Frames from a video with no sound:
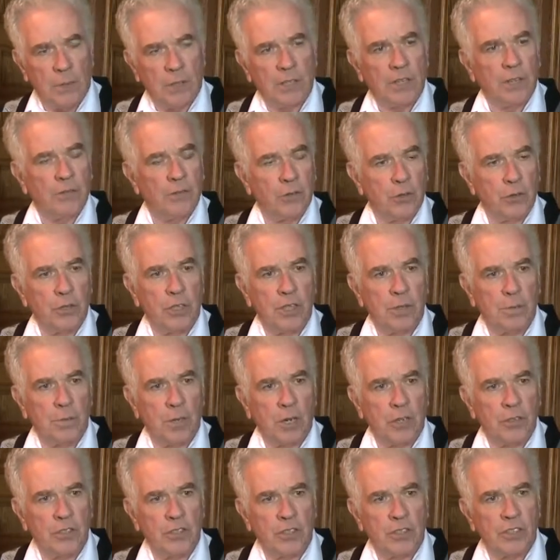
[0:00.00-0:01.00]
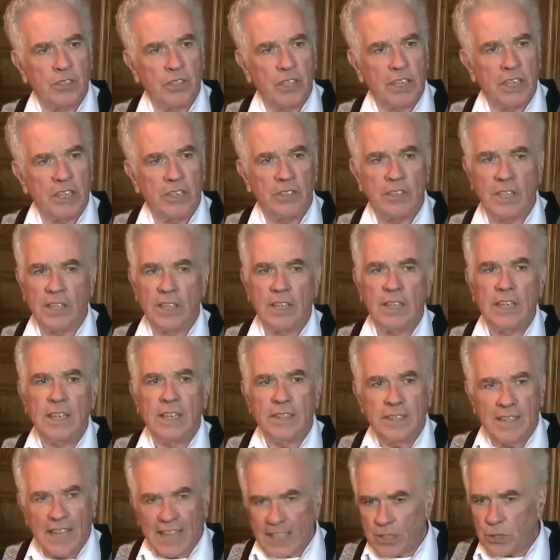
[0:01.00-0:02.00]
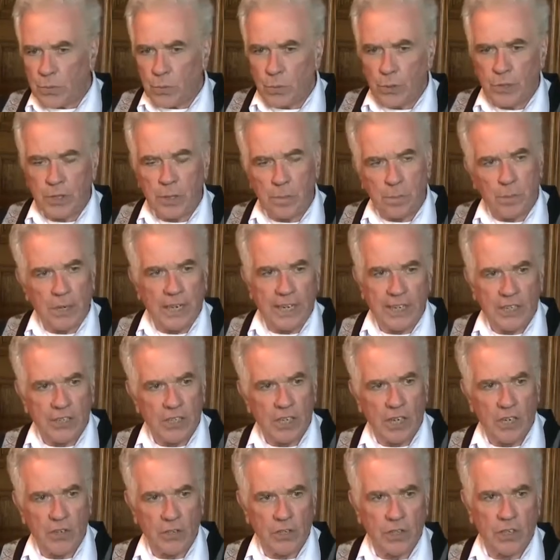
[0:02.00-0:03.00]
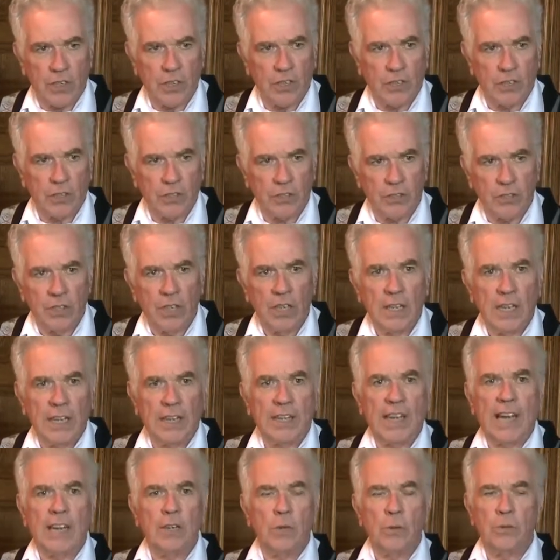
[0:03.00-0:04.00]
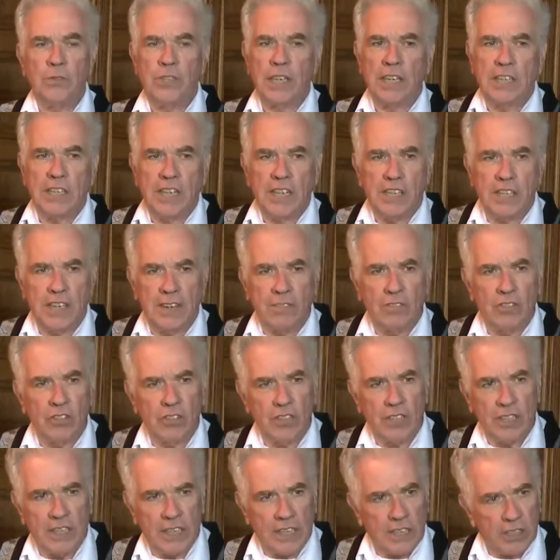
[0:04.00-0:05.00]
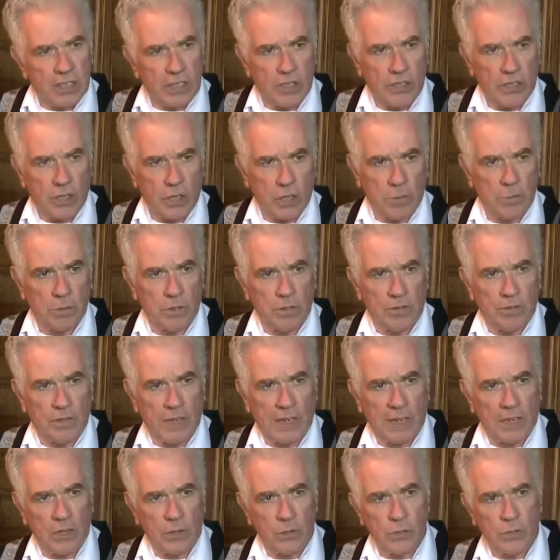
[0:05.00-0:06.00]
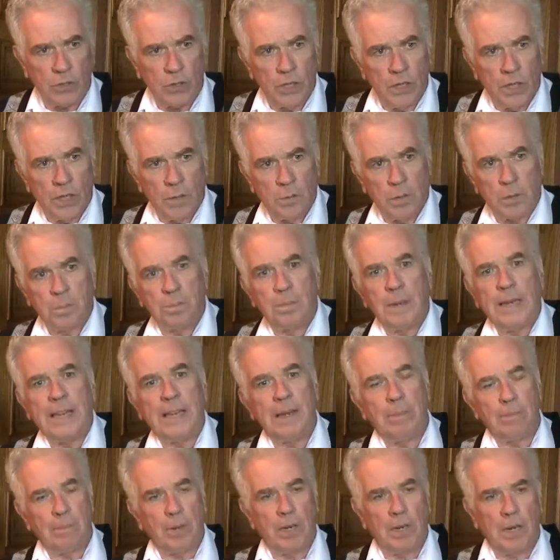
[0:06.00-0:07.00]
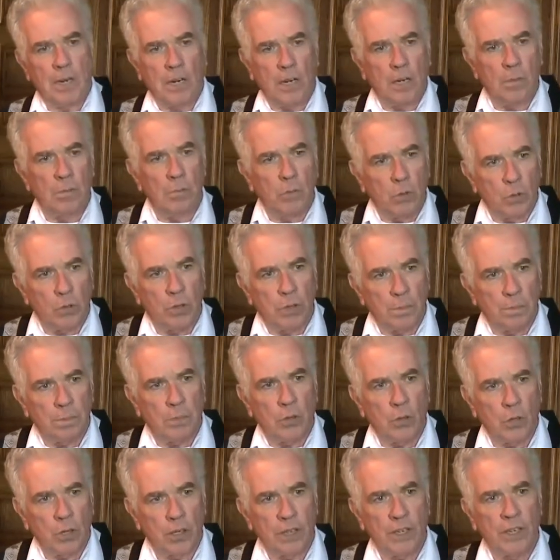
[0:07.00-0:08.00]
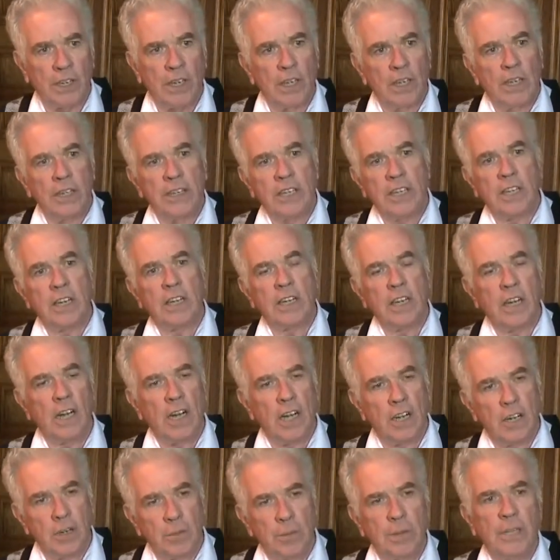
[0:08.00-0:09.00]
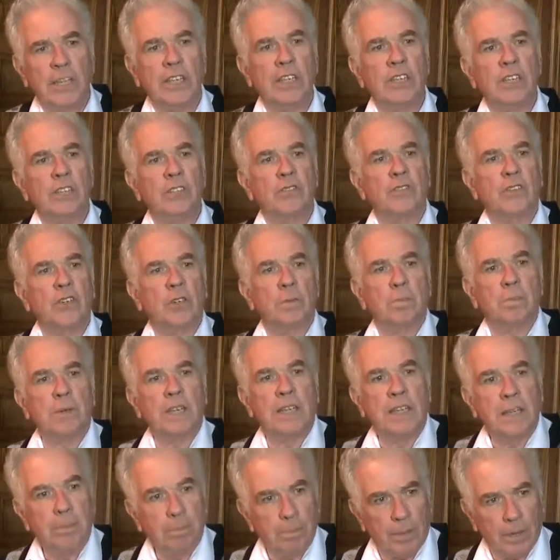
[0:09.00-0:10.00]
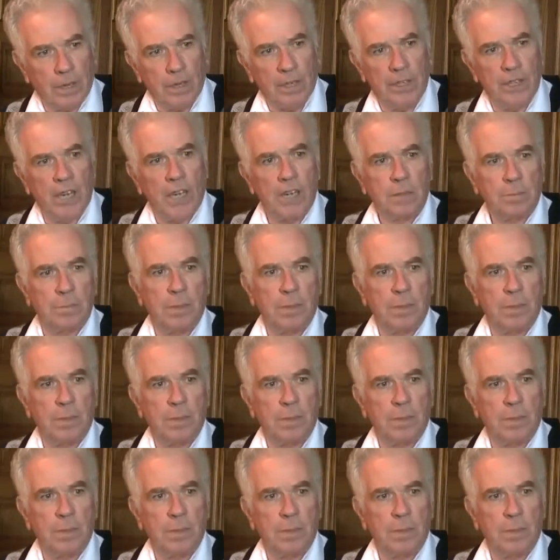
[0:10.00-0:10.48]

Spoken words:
foot and mouth disease? And that's where the breakdown occurs. And I don't think they even see it in terms of values, but people are more important. The economy is for people, not